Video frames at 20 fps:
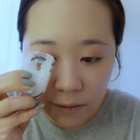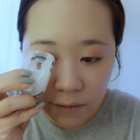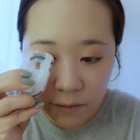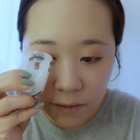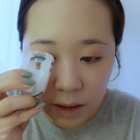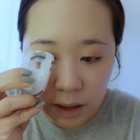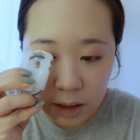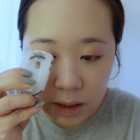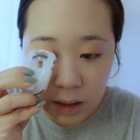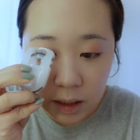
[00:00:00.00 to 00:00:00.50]

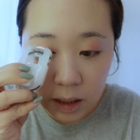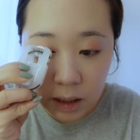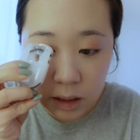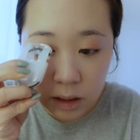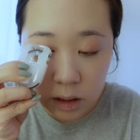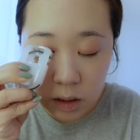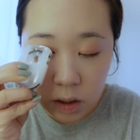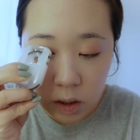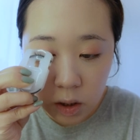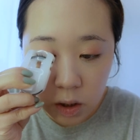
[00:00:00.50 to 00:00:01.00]
find that
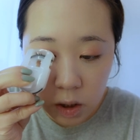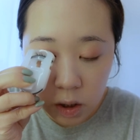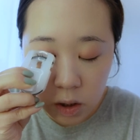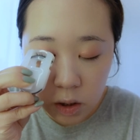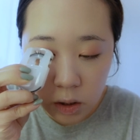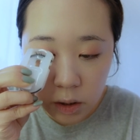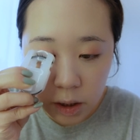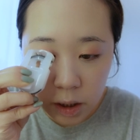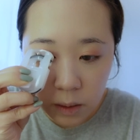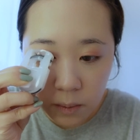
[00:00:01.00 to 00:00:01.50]
the
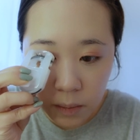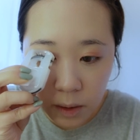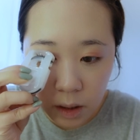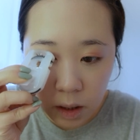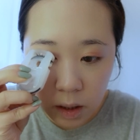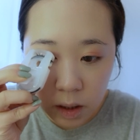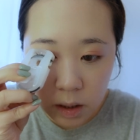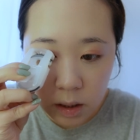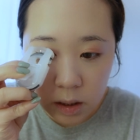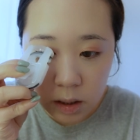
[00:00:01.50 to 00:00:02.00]
curling
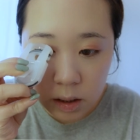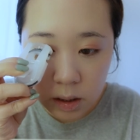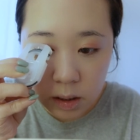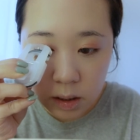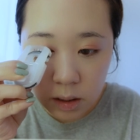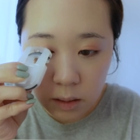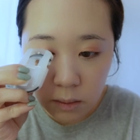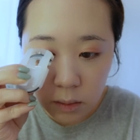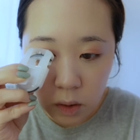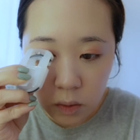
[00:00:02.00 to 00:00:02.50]
part is
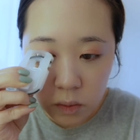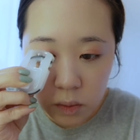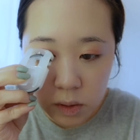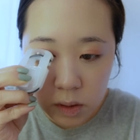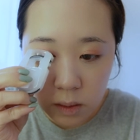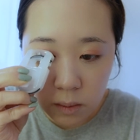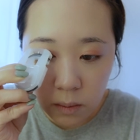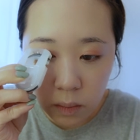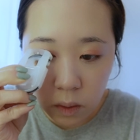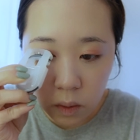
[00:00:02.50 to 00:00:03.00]
the most
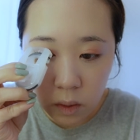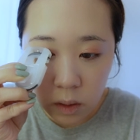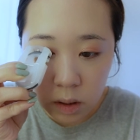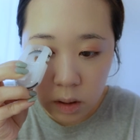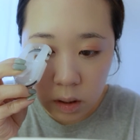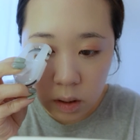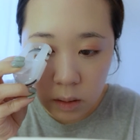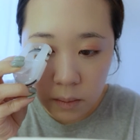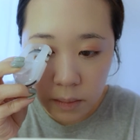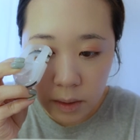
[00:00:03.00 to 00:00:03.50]

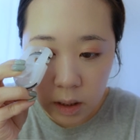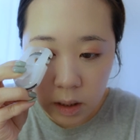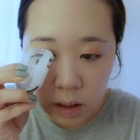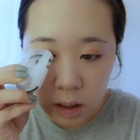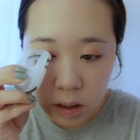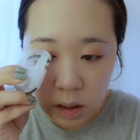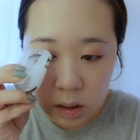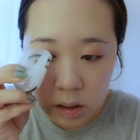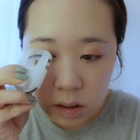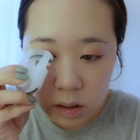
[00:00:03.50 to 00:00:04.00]
important,
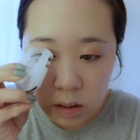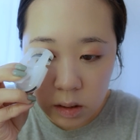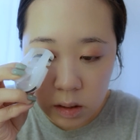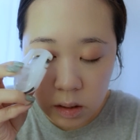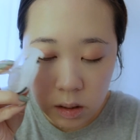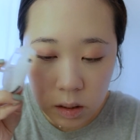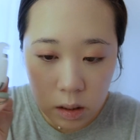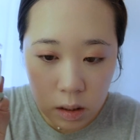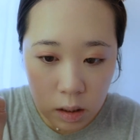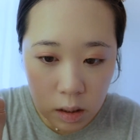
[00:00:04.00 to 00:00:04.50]
because
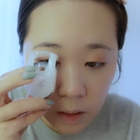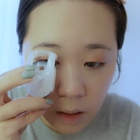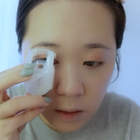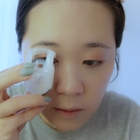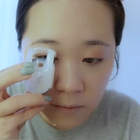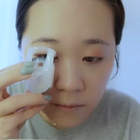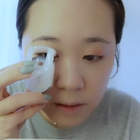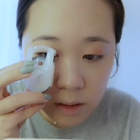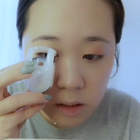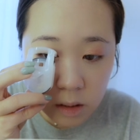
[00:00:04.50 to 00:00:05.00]

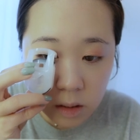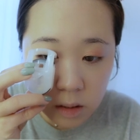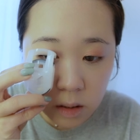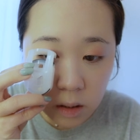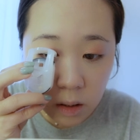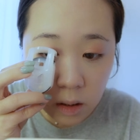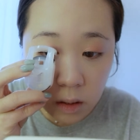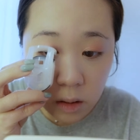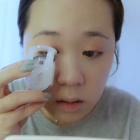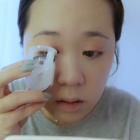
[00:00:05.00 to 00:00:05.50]
if it's
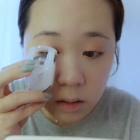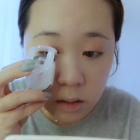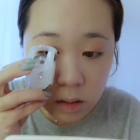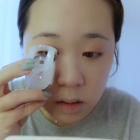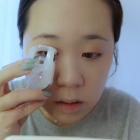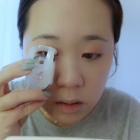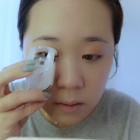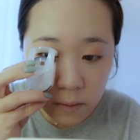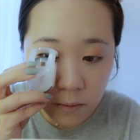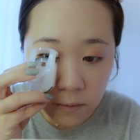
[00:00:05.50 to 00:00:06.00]
curled
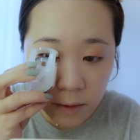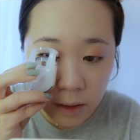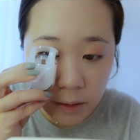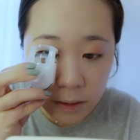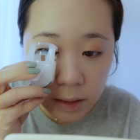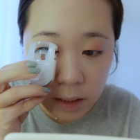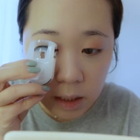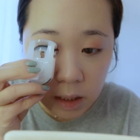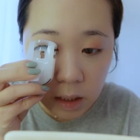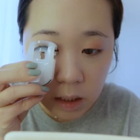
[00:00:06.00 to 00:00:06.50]

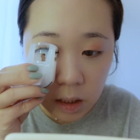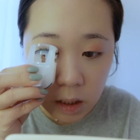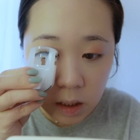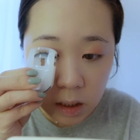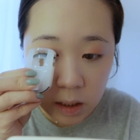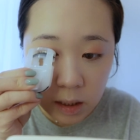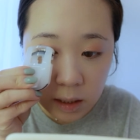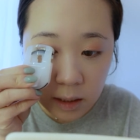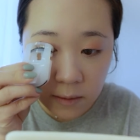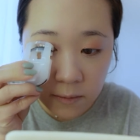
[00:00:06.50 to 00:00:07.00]
very
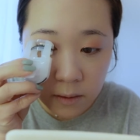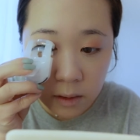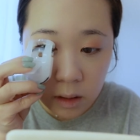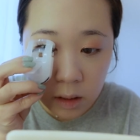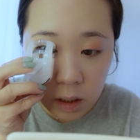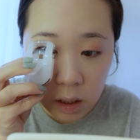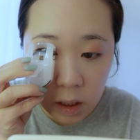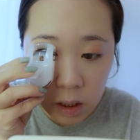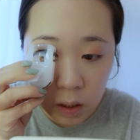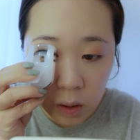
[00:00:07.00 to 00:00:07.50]

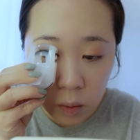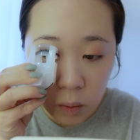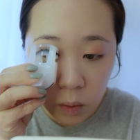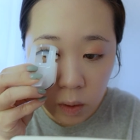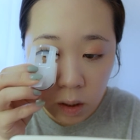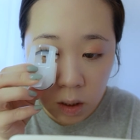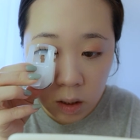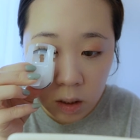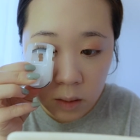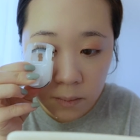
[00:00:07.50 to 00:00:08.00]
unevenly
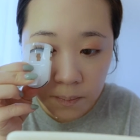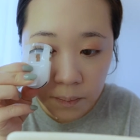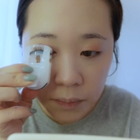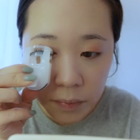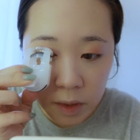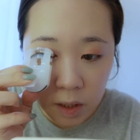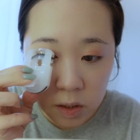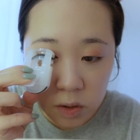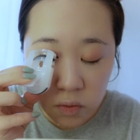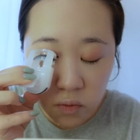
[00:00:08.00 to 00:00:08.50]
or
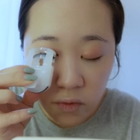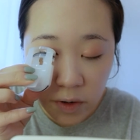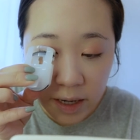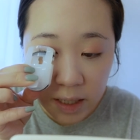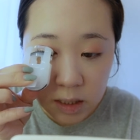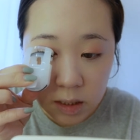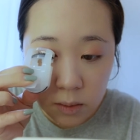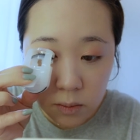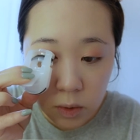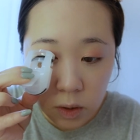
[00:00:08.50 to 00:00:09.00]
there's
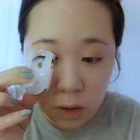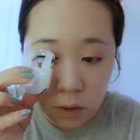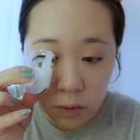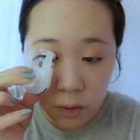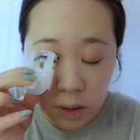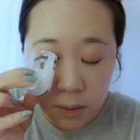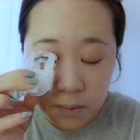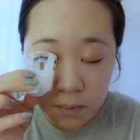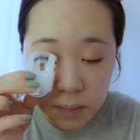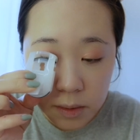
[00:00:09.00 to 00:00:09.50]
random
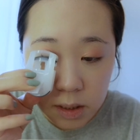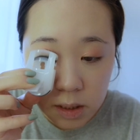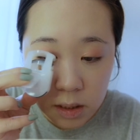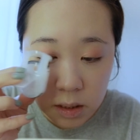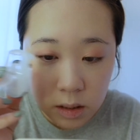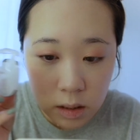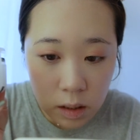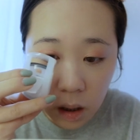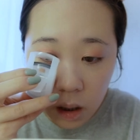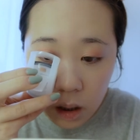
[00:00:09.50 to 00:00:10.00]

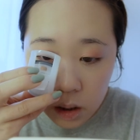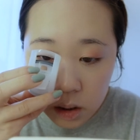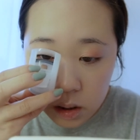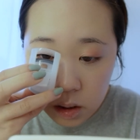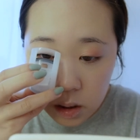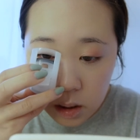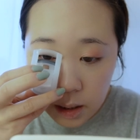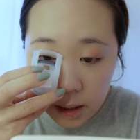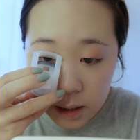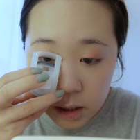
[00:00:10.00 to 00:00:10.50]
crimps on
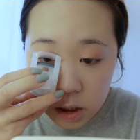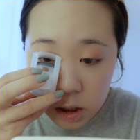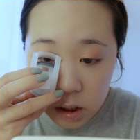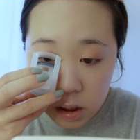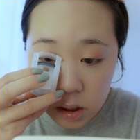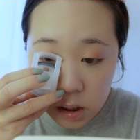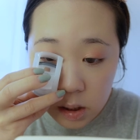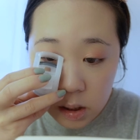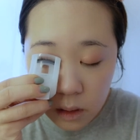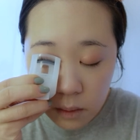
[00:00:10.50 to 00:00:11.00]
your
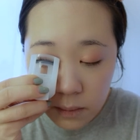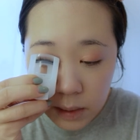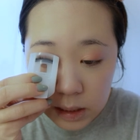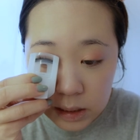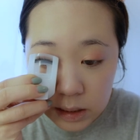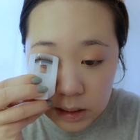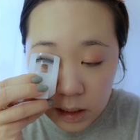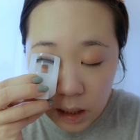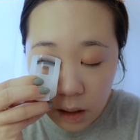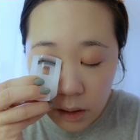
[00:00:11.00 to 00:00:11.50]
lashes, the
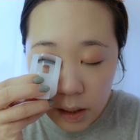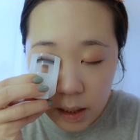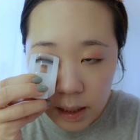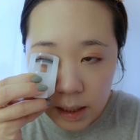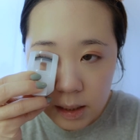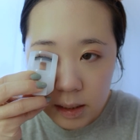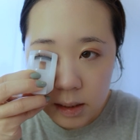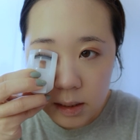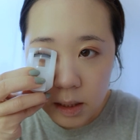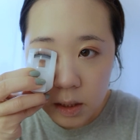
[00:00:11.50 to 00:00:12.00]
mascara
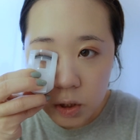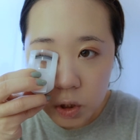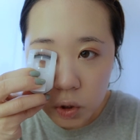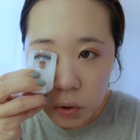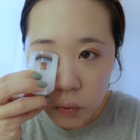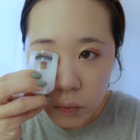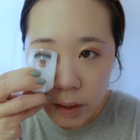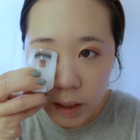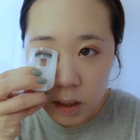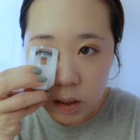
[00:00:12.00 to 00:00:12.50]

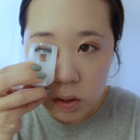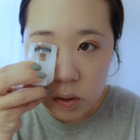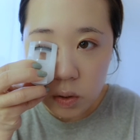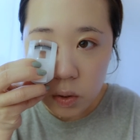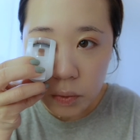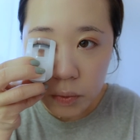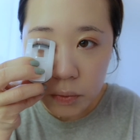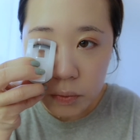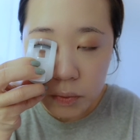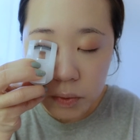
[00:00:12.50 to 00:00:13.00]
accentuates
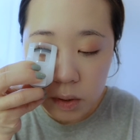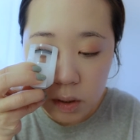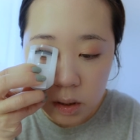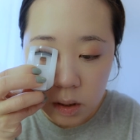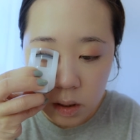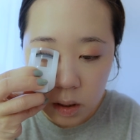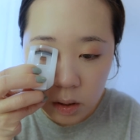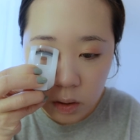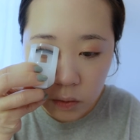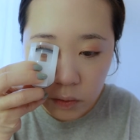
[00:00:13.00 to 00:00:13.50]
those
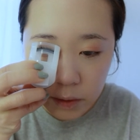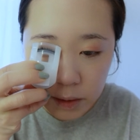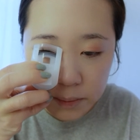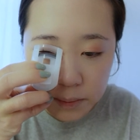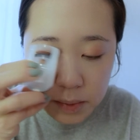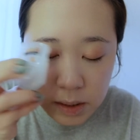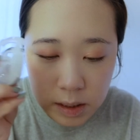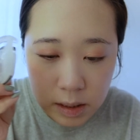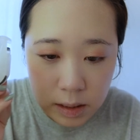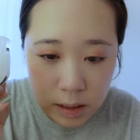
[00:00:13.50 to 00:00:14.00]

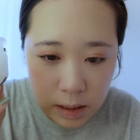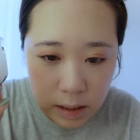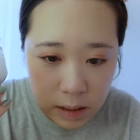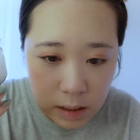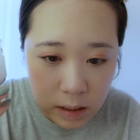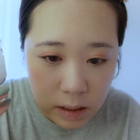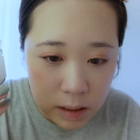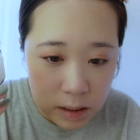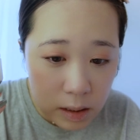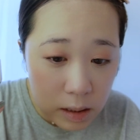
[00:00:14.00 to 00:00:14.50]
crimps and
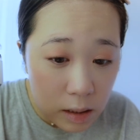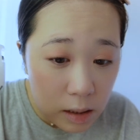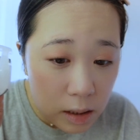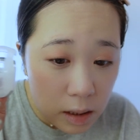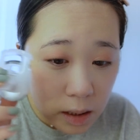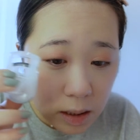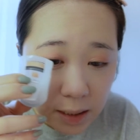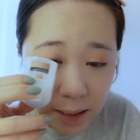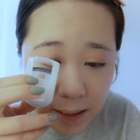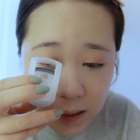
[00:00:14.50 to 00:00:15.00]
doesn't
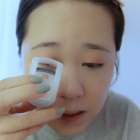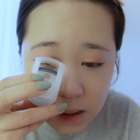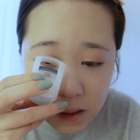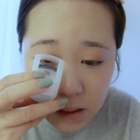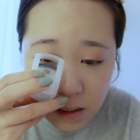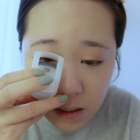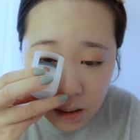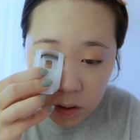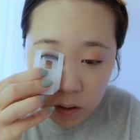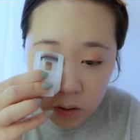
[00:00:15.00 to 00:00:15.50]
look nice.
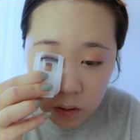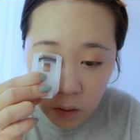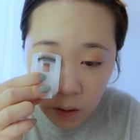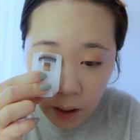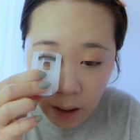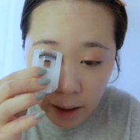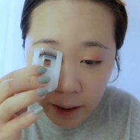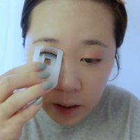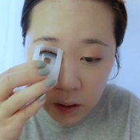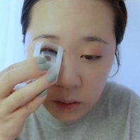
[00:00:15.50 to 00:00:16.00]
So
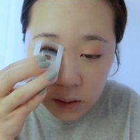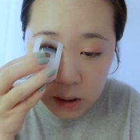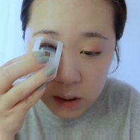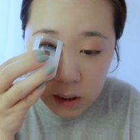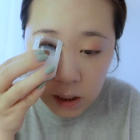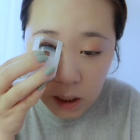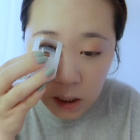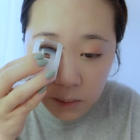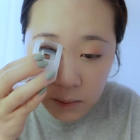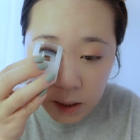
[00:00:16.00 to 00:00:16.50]
I always
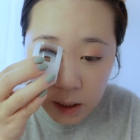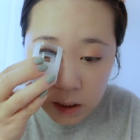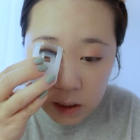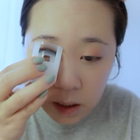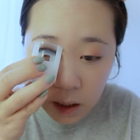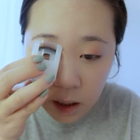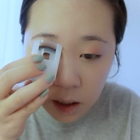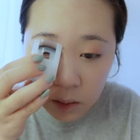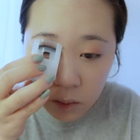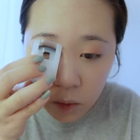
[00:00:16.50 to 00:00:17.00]
take my
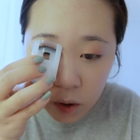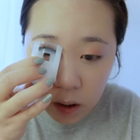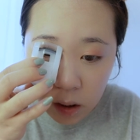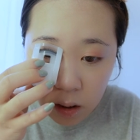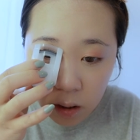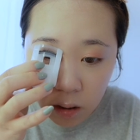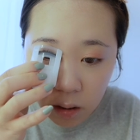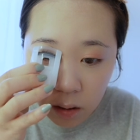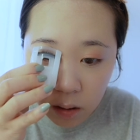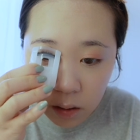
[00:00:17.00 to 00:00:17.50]
time with the
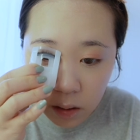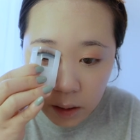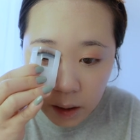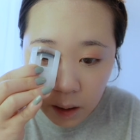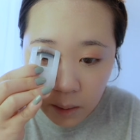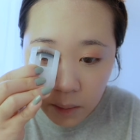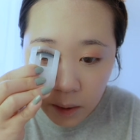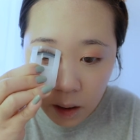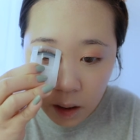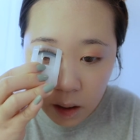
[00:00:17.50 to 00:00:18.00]
curling
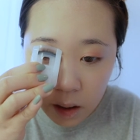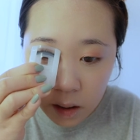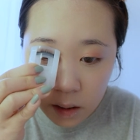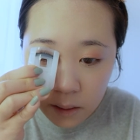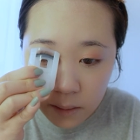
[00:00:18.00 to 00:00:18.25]
part.